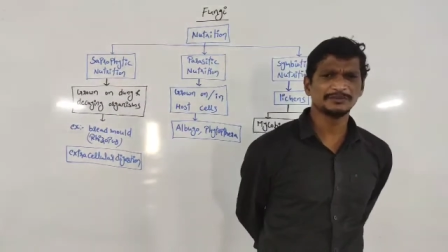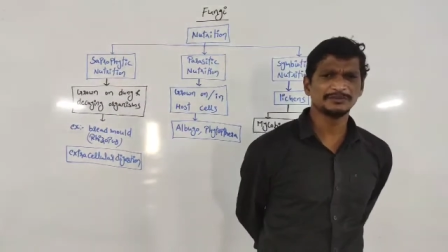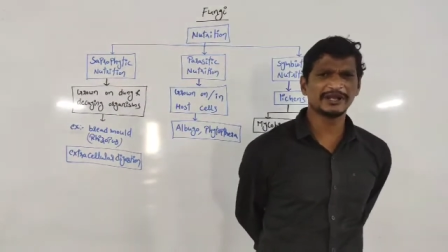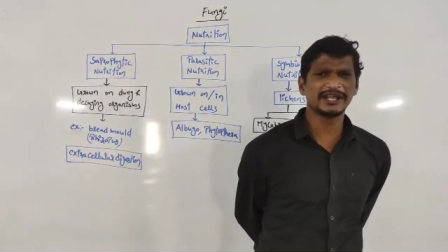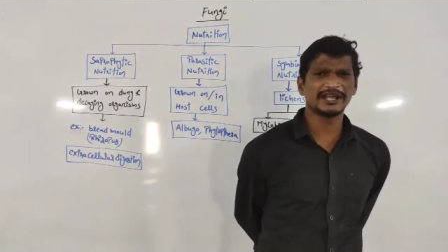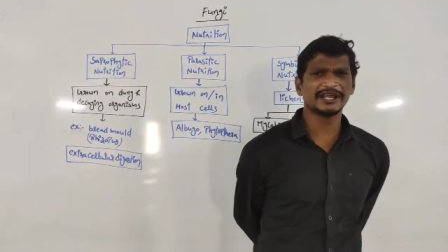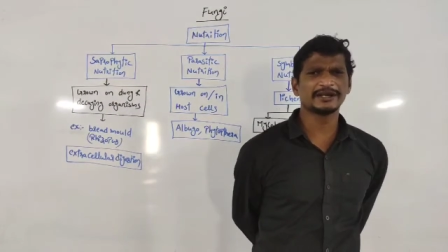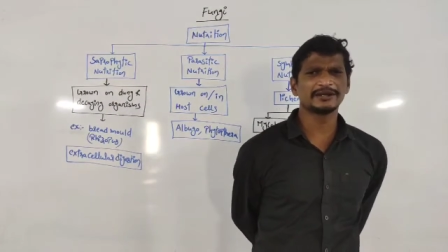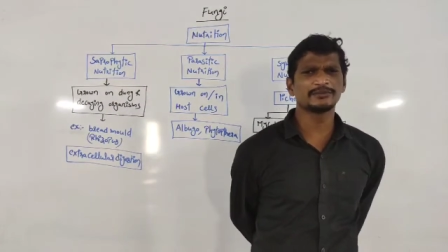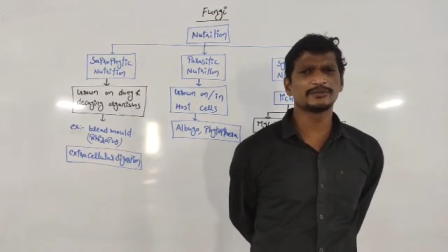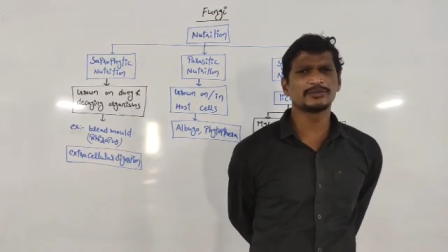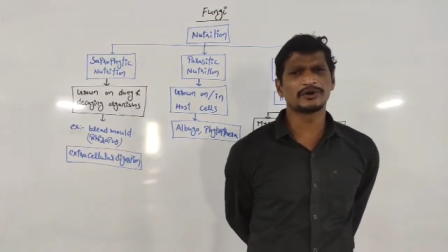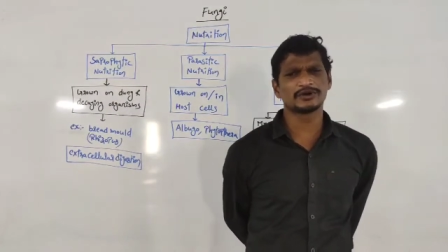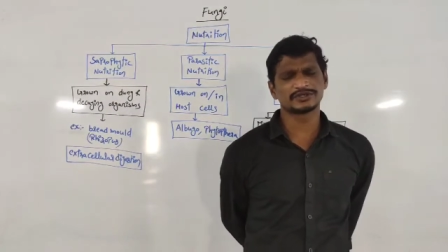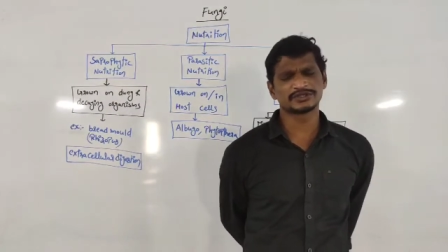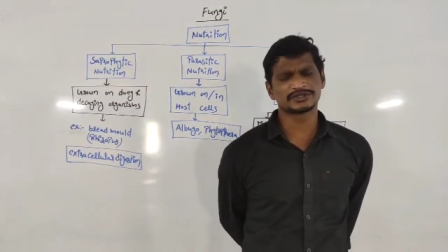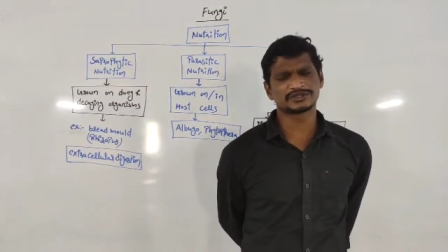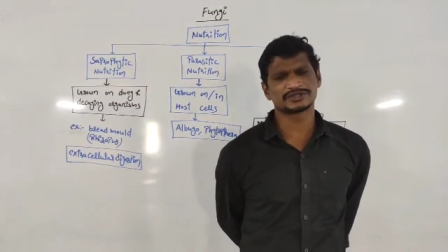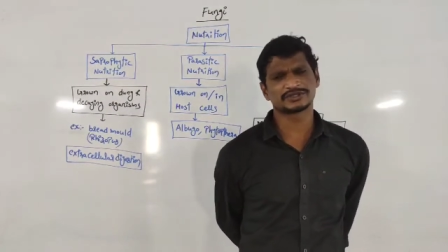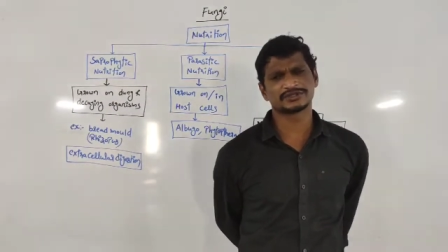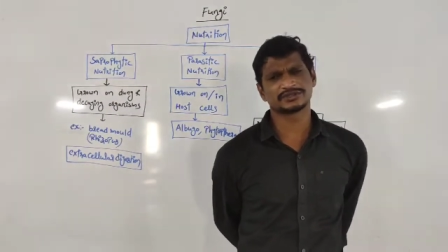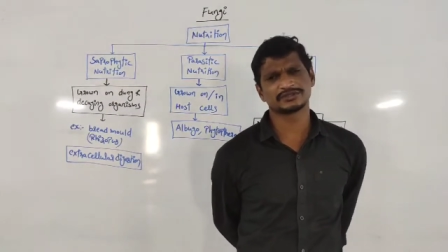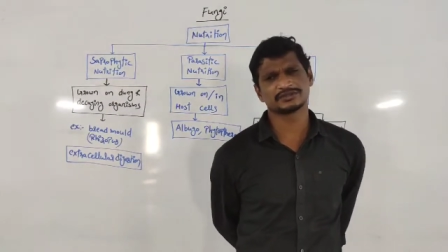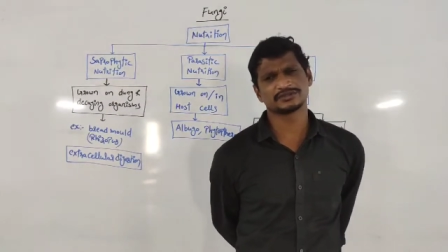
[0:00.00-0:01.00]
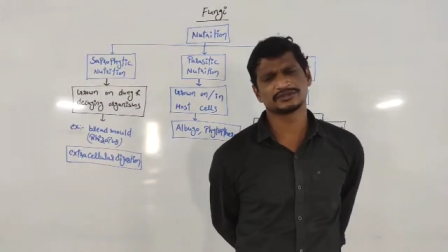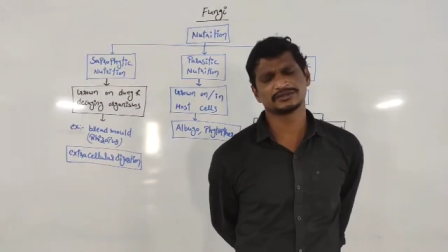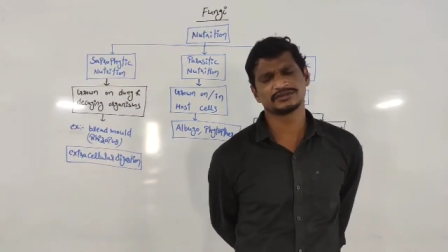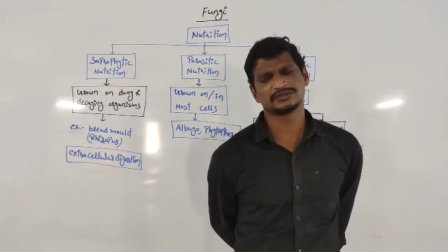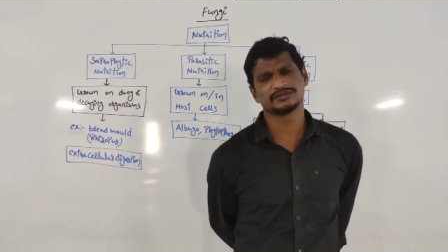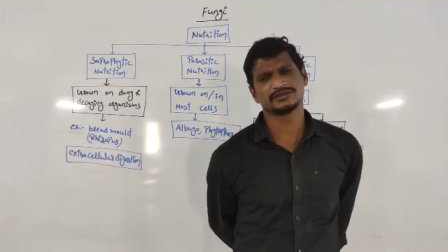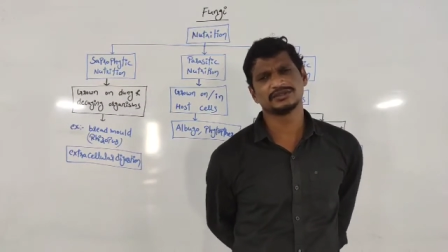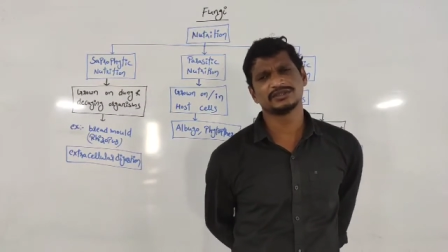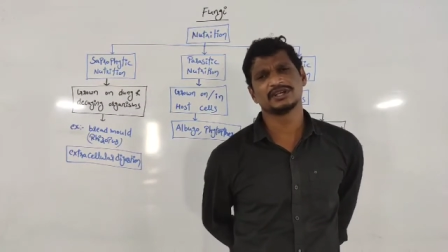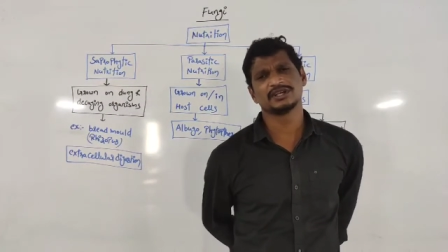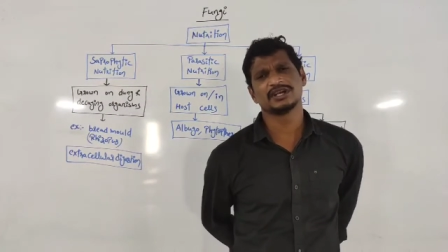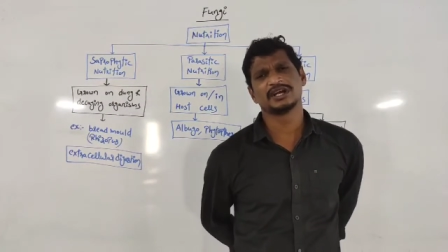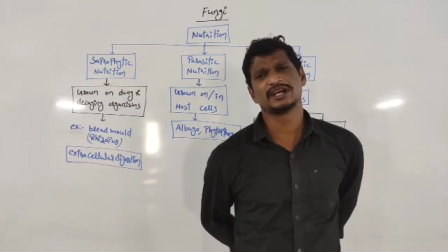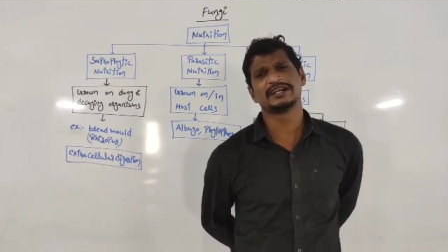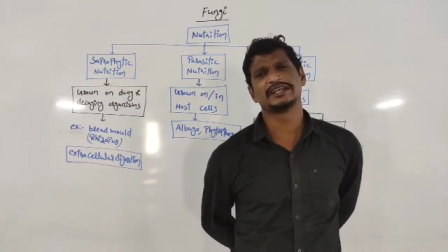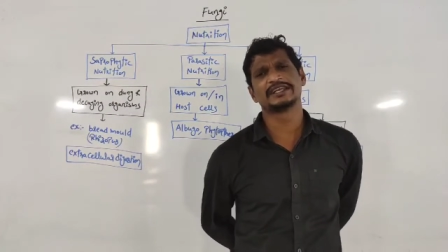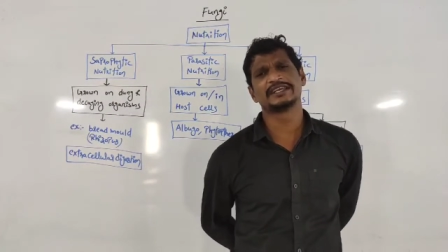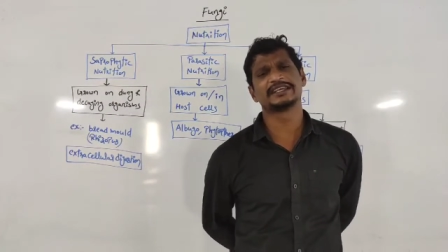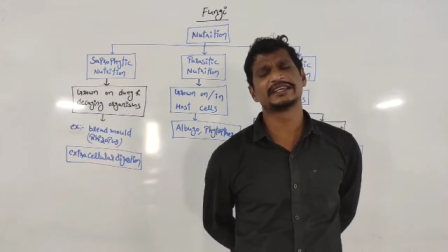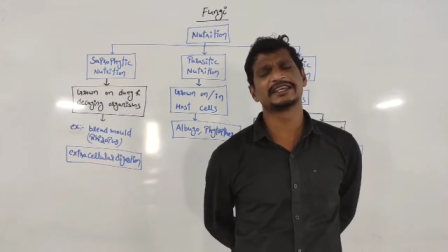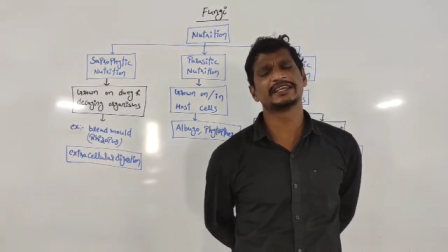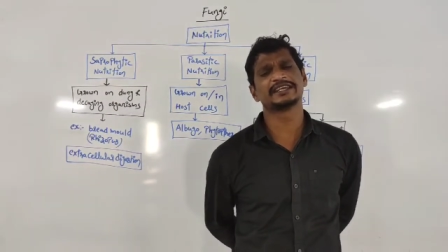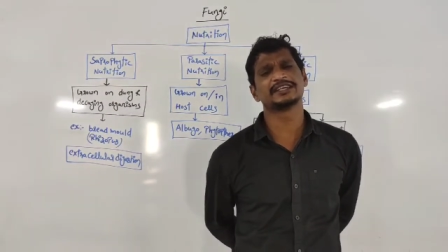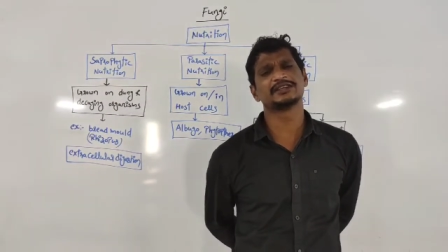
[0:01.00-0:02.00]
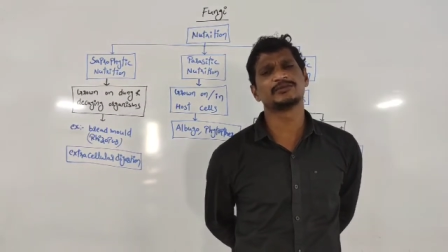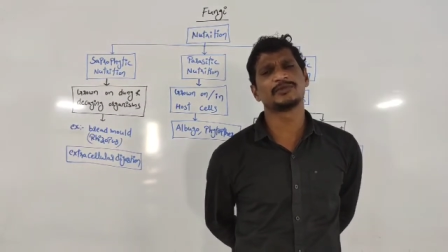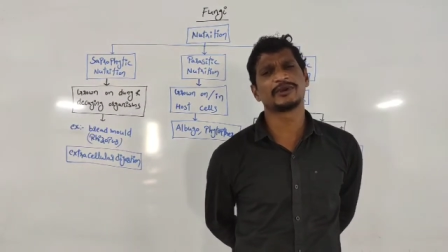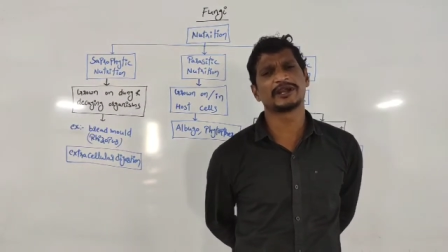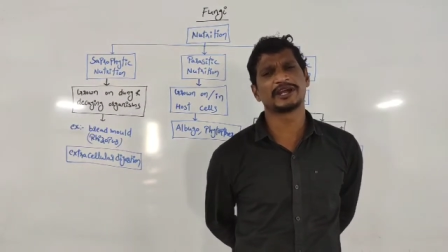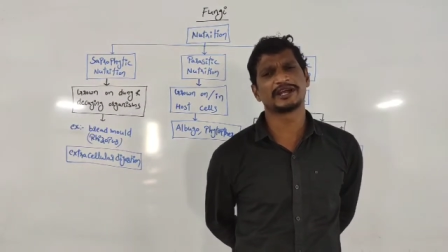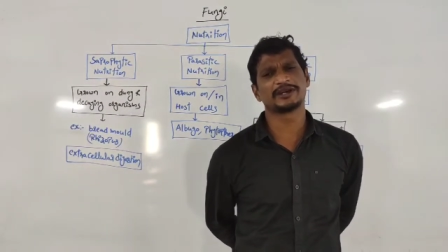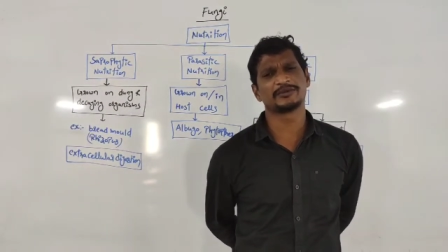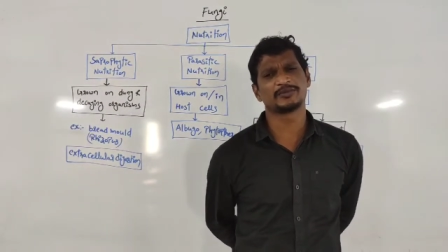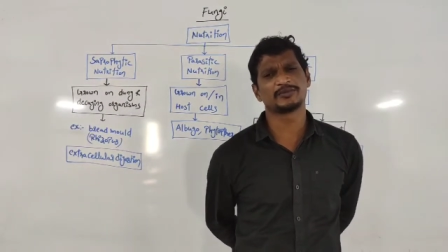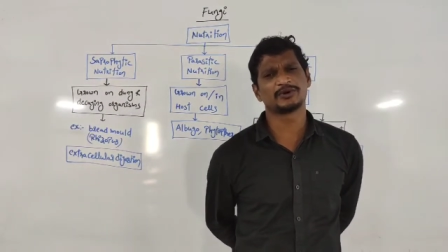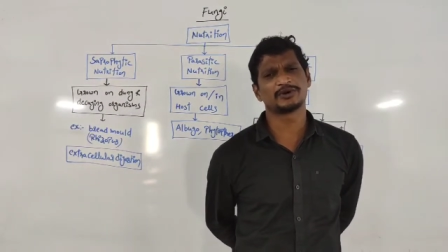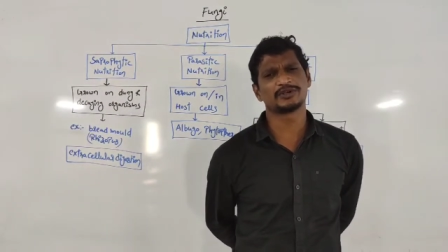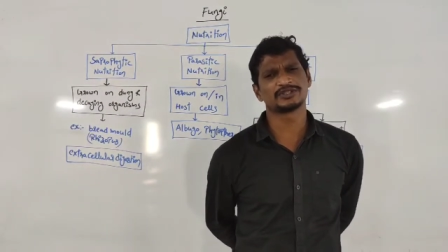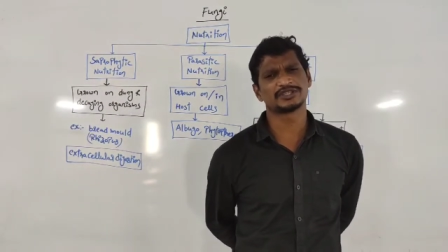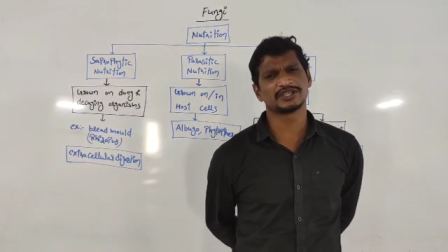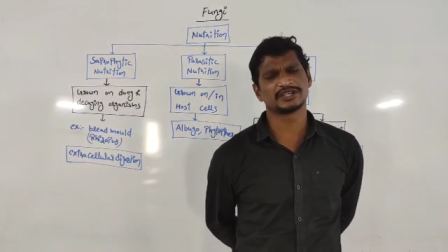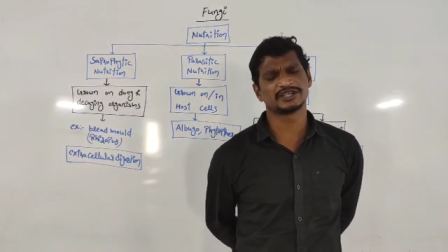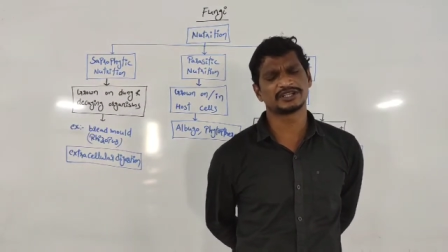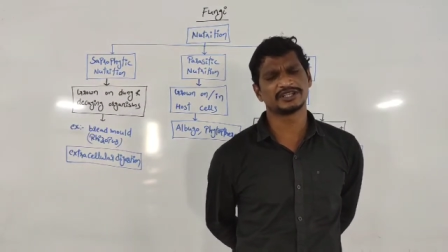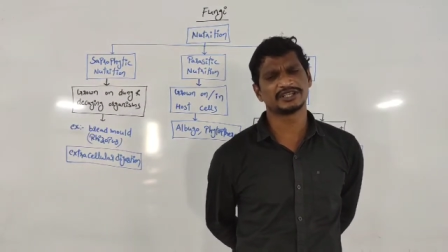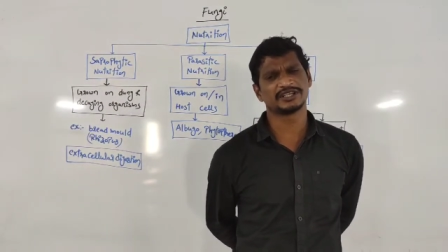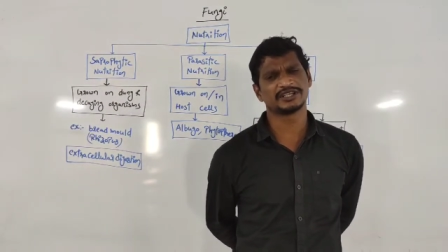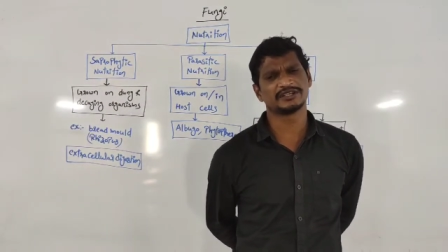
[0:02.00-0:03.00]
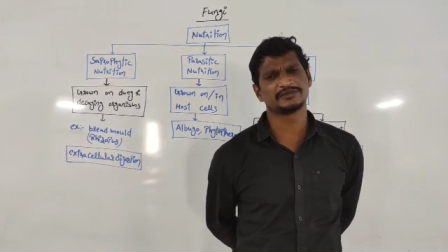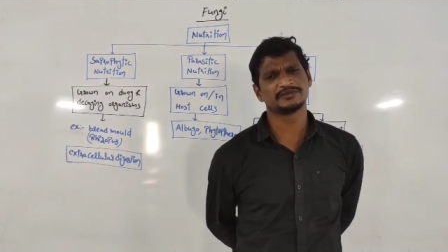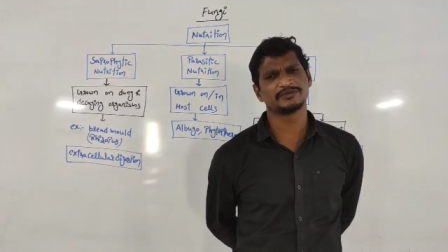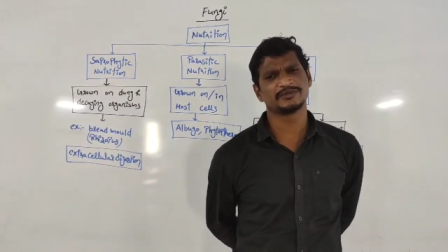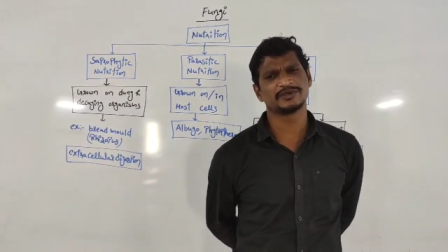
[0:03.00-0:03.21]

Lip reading: plant parts and decaying plant parts are there.